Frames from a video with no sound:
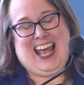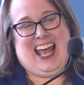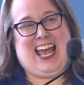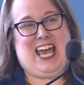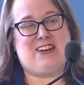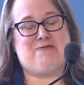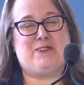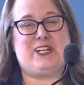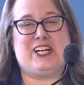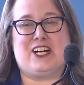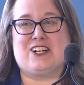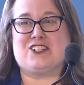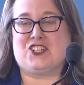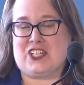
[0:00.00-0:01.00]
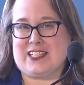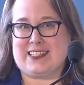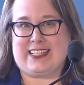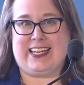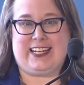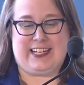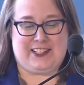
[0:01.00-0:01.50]
And we are just
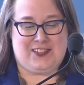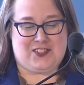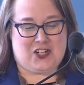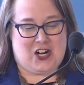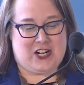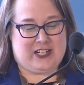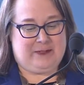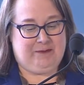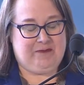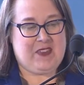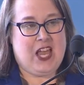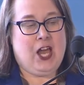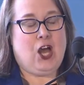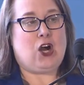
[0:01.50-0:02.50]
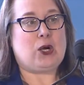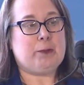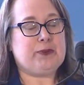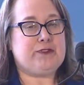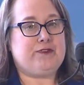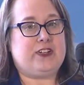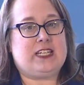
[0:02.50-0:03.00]
getting started. ARPA
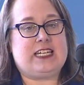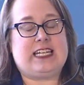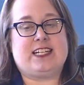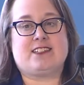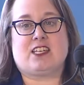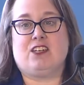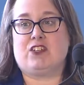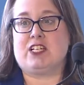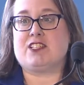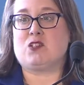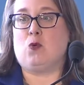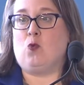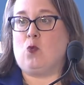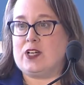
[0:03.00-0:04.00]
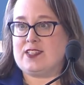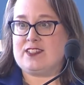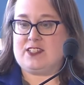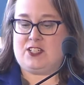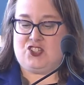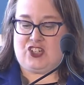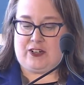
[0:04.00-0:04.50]
funding has given us a
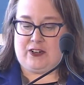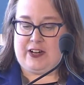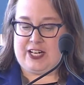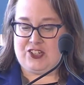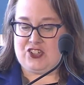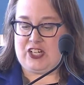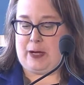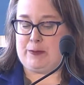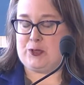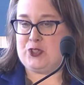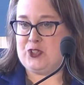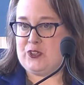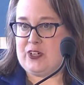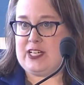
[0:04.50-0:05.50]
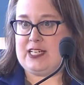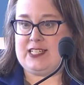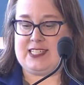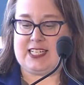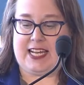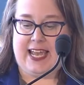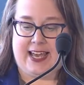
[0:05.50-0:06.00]
once-in-a-generation opportunity to
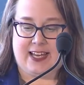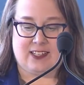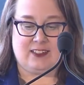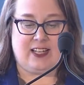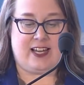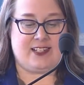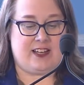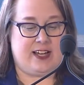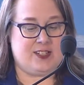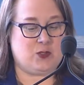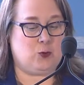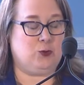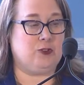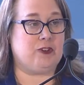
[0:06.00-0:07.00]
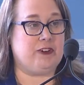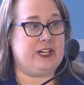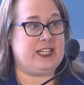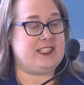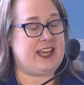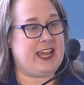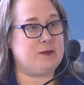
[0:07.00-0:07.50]
catalyze high school degree
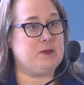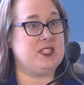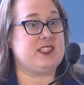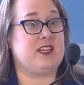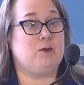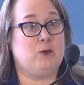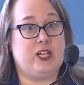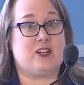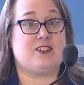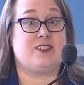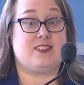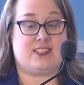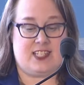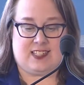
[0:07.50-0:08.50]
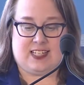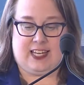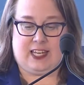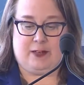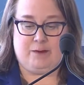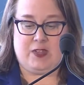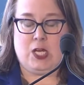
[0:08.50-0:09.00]
attainment, and we are seizing it.
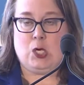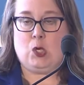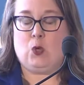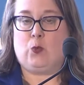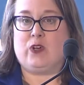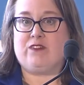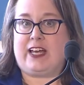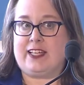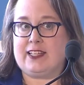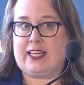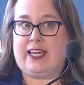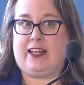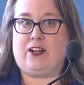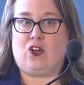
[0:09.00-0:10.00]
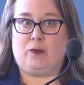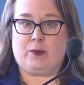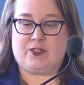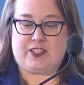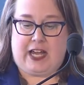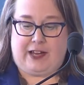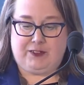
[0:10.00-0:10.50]
We have allocated
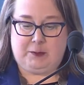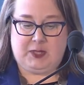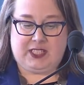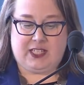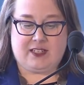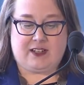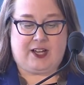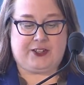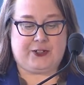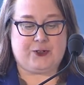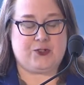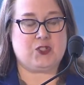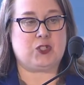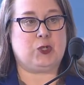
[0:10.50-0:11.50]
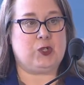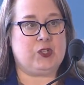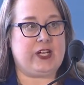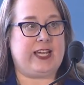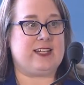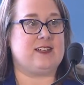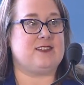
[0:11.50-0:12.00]
almost $500,000 to
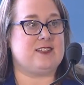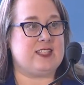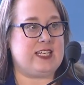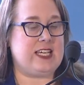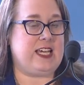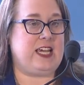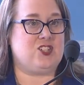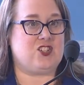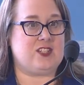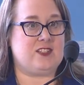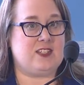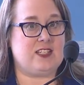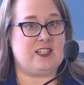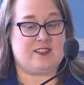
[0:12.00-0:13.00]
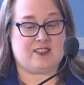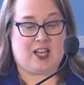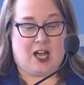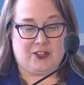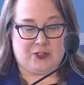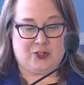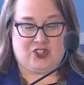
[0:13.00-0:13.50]
create a city HSED
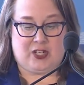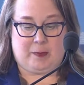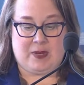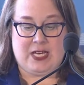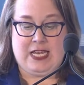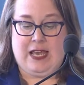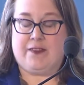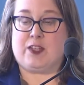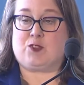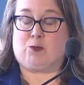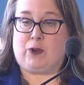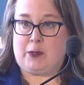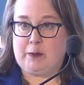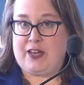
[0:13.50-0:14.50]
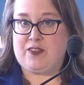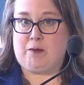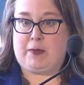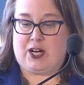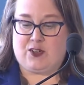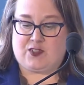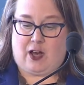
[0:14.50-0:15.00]
scholarship that's run by the
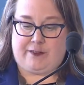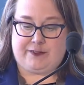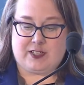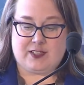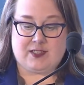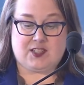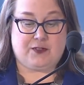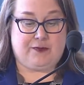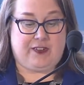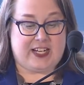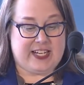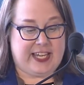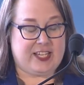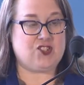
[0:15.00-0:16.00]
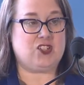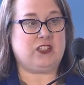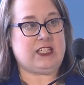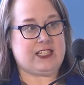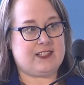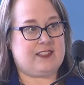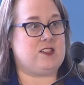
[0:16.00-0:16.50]
mayor's office to financially
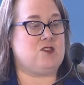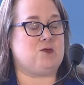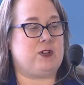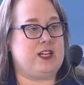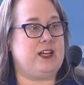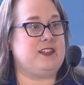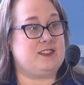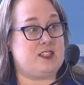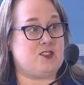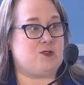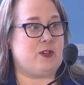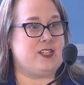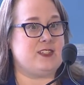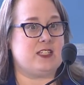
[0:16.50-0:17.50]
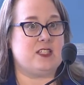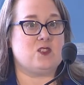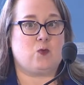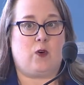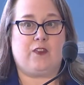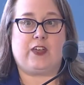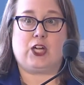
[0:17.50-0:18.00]
assist residents
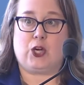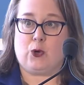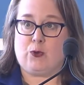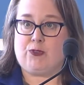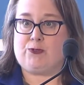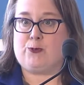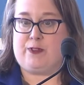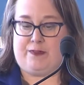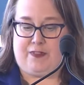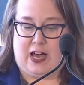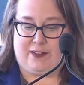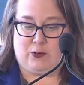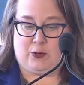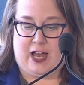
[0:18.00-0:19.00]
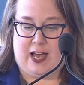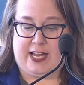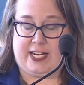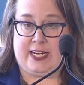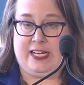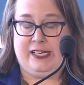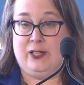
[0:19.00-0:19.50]
while they go through the
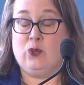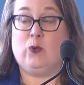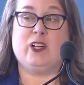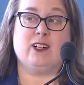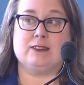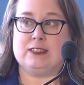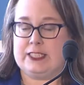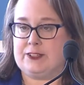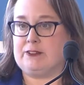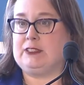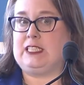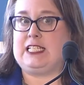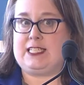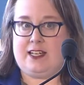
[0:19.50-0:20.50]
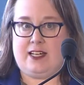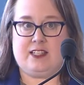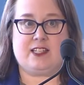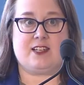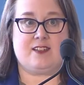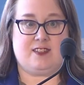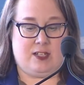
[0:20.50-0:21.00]
509. We are literally telling
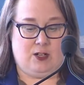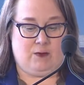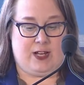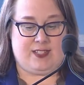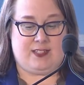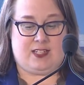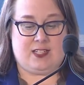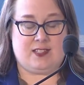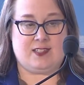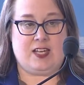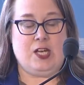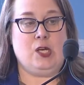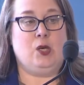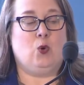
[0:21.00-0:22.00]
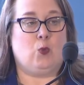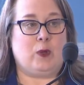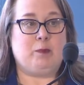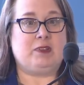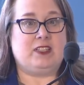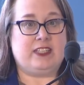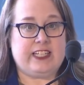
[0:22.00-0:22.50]
city residents, we
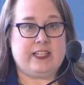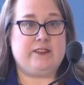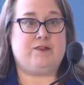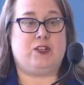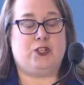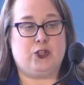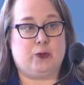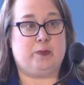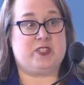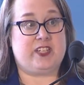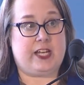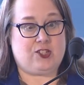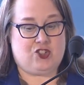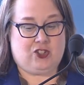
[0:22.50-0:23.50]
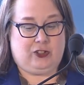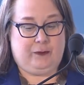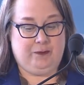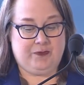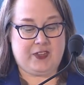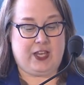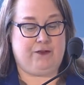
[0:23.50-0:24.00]
believe in your potential.
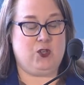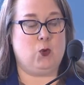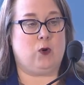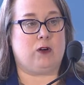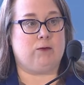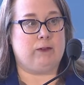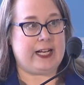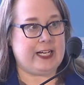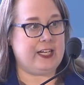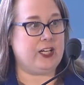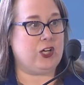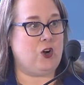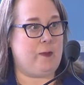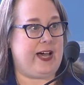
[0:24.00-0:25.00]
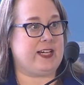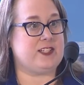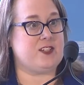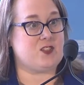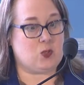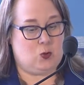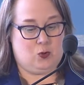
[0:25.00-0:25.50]
If you are ready to go back to
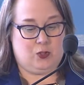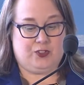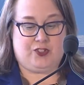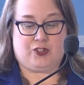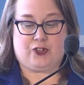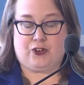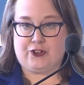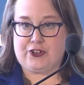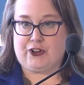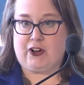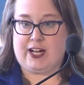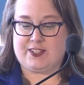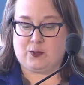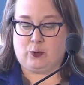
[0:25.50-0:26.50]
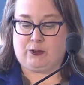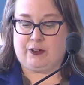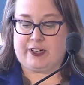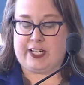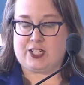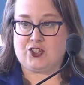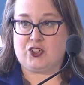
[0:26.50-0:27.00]
school to earn your high school
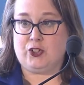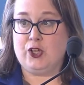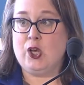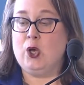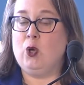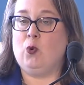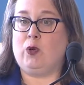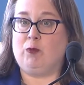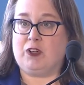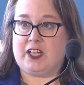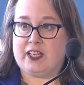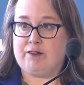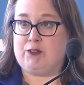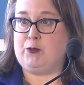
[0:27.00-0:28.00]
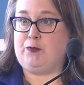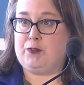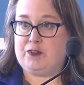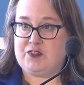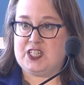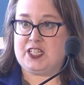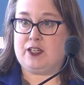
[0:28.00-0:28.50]
credential, we will give you
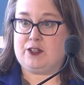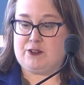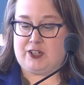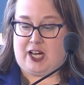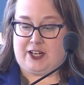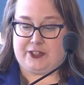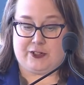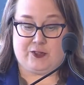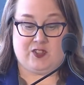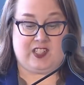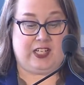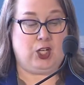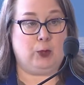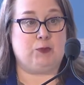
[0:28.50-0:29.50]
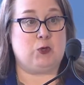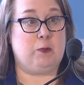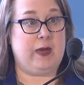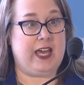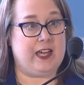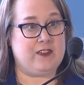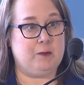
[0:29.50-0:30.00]
$1,500 to help you
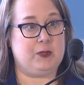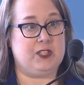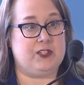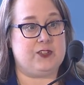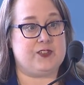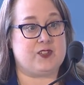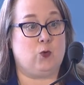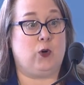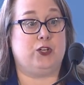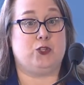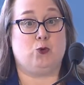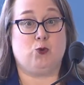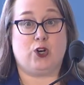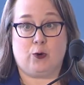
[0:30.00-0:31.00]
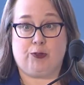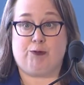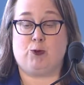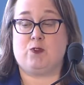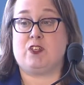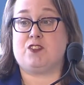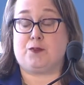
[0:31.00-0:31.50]
pay the bills while you go through
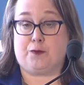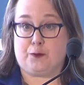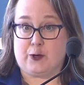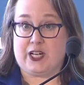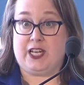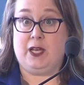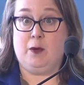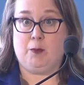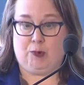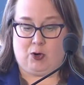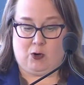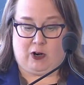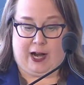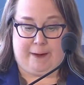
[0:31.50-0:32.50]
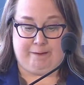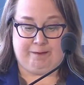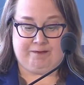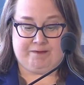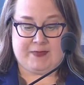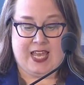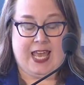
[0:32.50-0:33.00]
this free program.
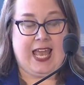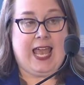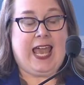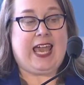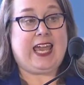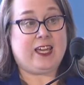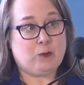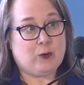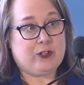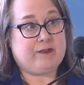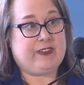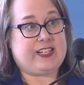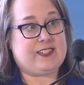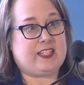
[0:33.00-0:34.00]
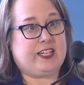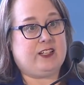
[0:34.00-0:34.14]
And we're investing in